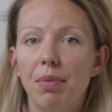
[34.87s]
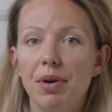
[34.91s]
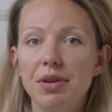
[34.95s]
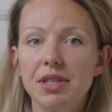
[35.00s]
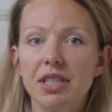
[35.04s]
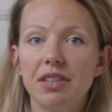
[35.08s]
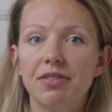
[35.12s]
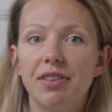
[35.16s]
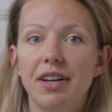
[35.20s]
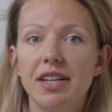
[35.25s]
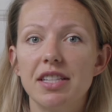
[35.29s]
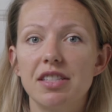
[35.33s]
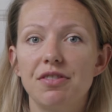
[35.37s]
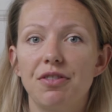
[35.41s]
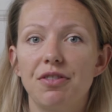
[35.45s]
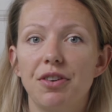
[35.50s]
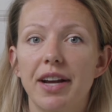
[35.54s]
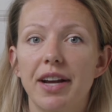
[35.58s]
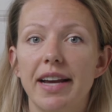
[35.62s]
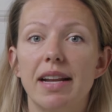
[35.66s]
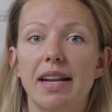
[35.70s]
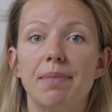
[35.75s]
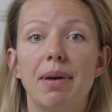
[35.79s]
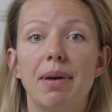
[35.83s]
Most of us
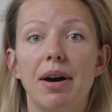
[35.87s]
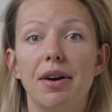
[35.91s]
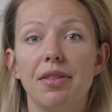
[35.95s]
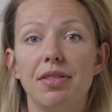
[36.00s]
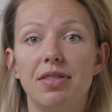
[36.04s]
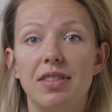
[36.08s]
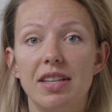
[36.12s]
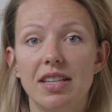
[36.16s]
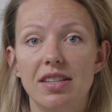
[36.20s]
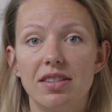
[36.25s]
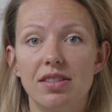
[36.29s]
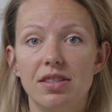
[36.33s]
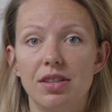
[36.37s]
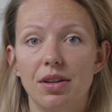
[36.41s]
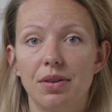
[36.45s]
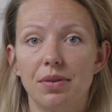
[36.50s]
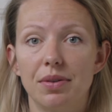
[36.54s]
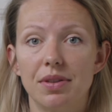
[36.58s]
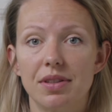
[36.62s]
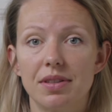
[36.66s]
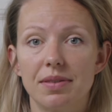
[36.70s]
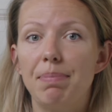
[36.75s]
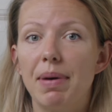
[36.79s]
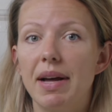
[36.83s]
forget about these
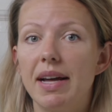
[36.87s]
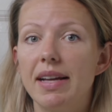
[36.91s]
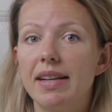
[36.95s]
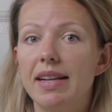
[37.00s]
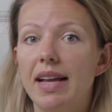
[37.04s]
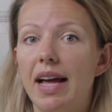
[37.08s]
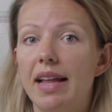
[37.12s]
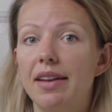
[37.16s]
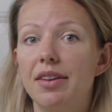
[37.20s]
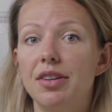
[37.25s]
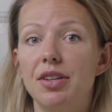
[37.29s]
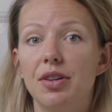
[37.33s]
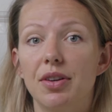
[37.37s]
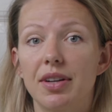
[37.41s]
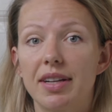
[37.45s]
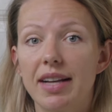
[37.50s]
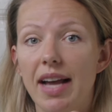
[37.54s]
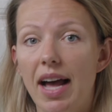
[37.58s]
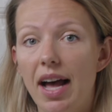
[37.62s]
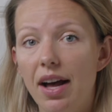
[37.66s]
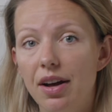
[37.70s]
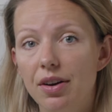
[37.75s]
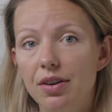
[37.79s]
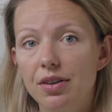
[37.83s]
zones, but under your
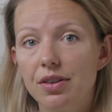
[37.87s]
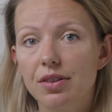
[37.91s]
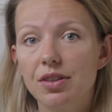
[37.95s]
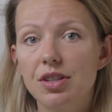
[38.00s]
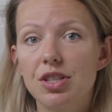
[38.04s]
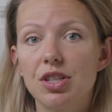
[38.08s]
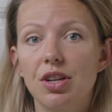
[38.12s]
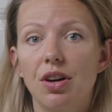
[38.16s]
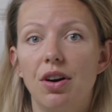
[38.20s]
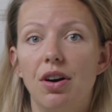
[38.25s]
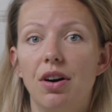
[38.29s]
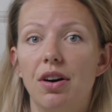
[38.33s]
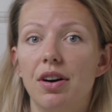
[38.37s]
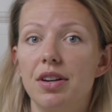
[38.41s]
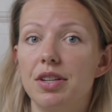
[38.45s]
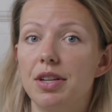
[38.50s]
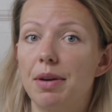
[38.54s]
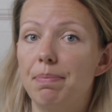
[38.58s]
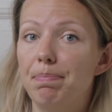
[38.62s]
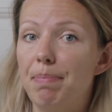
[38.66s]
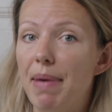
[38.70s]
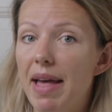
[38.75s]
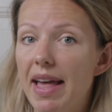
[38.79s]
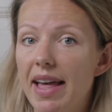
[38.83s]
couch or
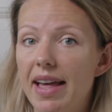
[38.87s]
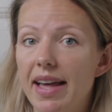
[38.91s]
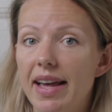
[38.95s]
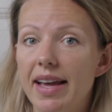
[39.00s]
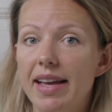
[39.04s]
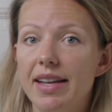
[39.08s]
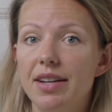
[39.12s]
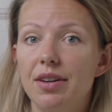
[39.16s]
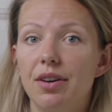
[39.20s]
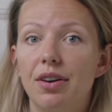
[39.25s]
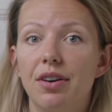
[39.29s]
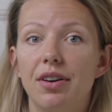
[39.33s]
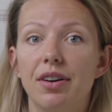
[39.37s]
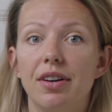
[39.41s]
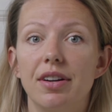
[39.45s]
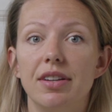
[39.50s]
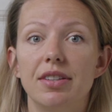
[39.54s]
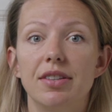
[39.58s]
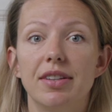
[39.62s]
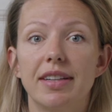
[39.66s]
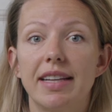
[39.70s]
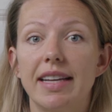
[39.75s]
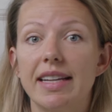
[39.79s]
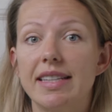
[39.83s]
your bed or
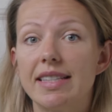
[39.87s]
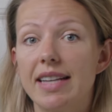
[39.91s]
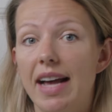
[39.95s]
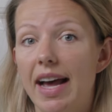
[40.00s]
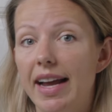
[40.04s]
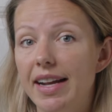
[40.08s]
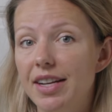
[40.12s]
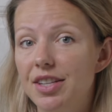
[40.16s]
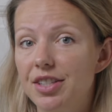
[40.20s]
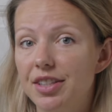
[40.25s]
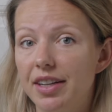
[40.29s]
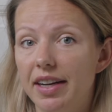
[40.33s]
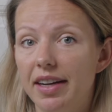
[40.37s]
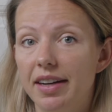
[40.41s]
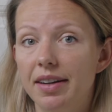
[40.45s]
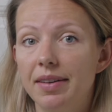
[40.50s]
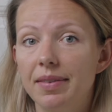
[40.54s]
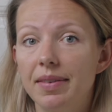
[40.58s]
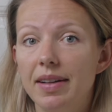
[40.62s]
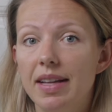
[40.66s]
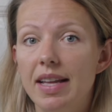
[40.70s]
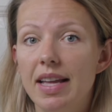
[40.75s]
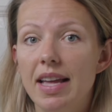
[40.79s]
your kid's high chair,